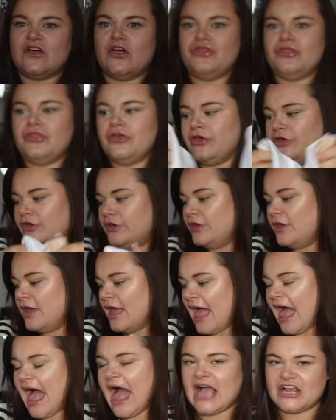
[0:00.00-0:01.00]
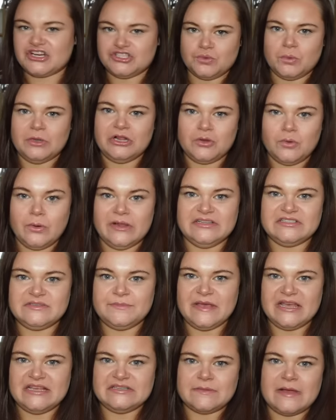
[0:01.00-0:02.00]
on the actual
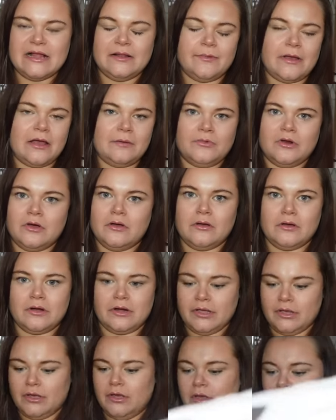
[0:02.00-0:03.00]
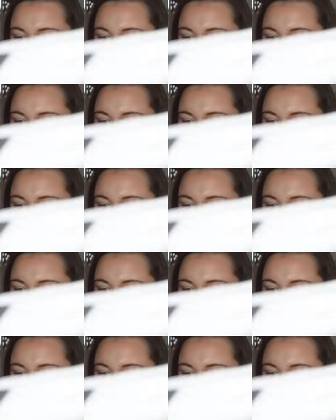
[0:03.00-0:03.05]
quilt bit as well, but I'm not going to